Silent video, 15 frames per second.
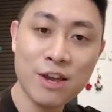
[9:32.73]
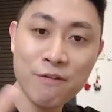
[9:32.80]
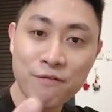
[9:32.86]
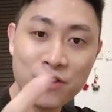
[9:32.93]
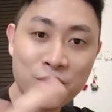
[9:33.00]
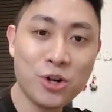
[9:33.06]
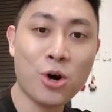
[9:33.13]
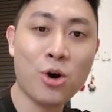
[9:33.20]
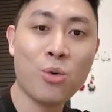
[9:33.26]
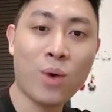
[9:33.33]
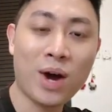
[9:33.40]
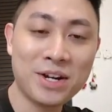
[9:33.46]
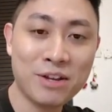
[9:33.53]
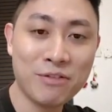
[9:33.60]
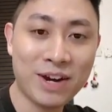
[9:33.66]
If you know
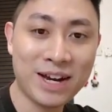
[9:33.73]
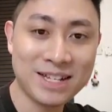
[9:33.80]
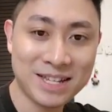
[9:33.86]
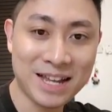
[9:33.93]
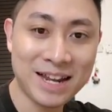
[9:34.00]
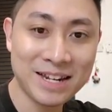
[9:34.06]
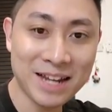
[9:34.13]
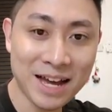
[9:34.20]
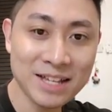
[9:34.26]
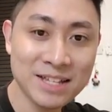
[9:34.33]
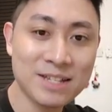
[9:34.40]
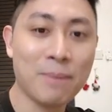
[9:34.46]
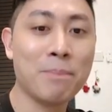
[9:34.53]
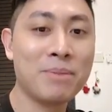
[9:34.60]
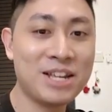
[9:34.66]
one device that
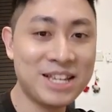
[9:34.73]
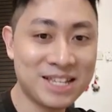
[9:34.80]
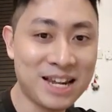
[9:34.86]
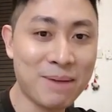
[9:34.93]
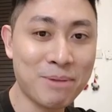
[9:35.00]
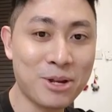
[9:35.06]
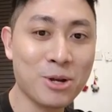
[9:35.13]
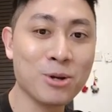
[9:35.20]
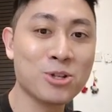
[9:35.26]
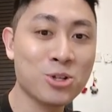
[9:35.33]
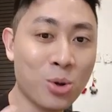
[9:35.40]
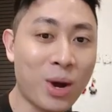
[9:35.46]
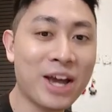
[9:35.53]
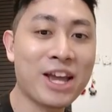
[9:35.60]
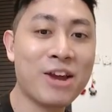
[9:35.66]
does, please let me know
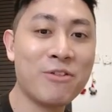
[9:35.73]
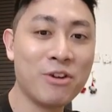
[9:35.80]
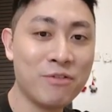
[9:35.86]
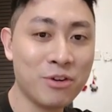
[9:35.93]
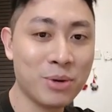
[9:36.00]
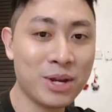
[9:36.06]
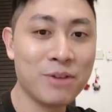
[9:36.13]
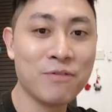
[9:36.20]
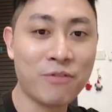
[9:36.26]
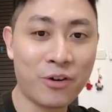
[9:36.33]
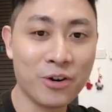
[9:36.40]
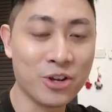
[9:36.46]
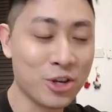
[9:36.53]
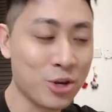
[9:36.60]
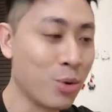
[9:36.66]
so I can review it
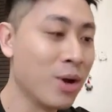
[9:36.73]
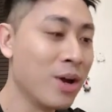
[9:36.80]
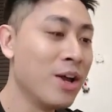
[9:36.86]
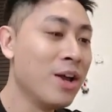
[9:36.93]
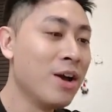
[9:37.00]
for you.